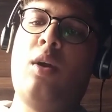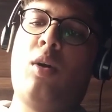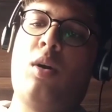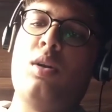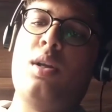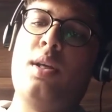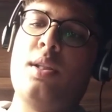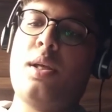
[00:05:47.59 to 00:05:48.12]

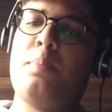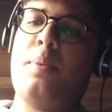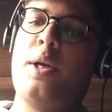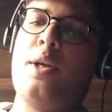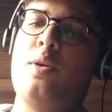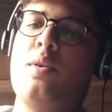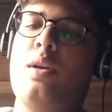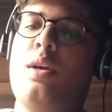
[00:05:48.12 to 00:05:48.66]
only in the
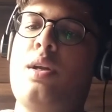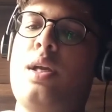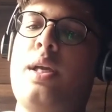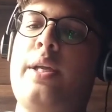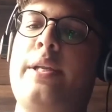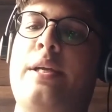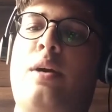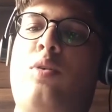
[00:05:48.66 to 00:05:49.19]
particular
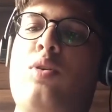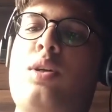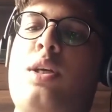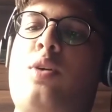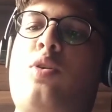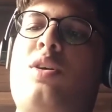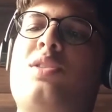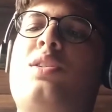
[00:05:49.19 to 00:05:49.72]
area. Okay,
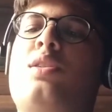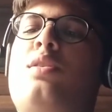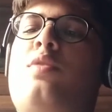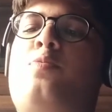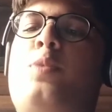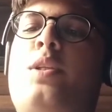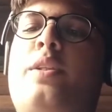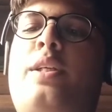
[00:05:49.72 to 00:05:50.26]
causes
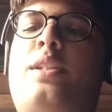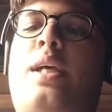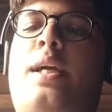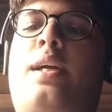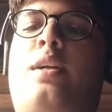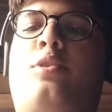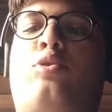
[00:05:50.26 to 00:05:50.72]
of business cycle.